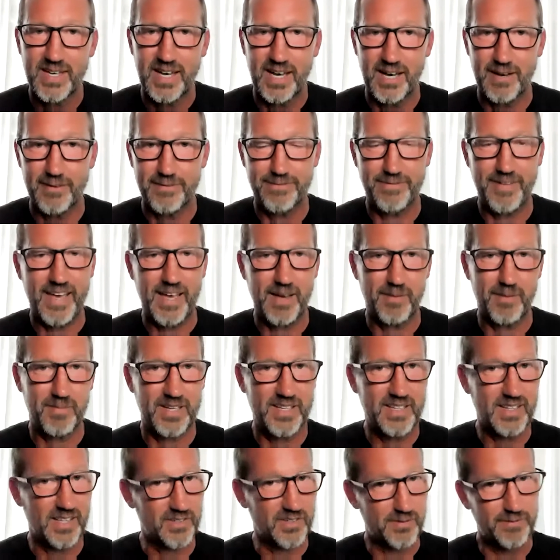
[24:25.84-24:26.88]
a family
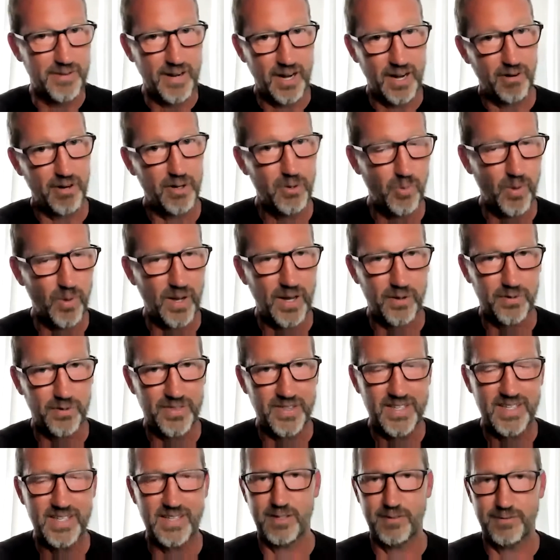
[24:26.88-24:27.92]
that's very
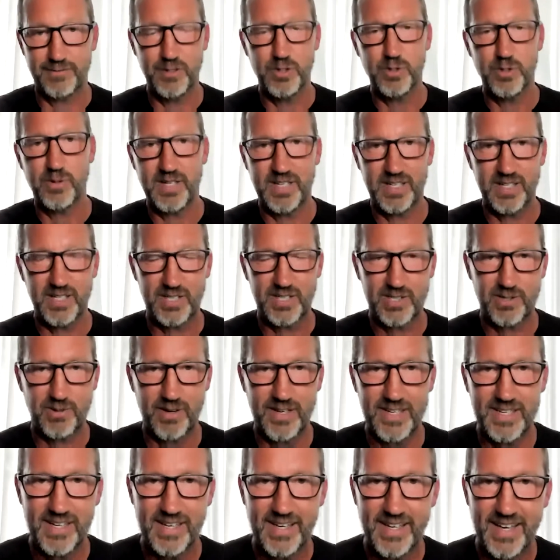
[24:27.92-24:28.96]
wealthy in the food
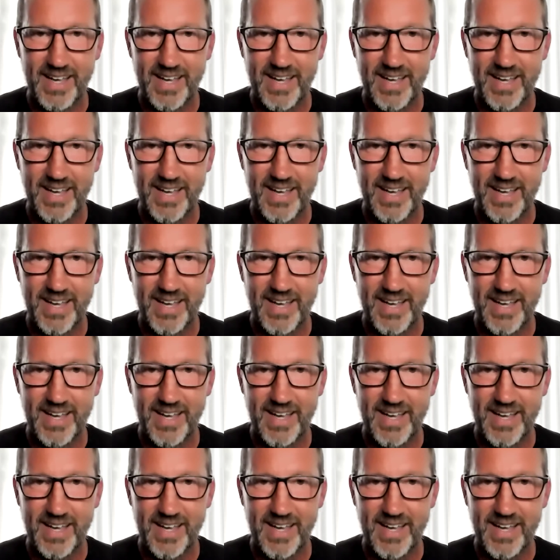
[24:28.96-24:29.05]
industry,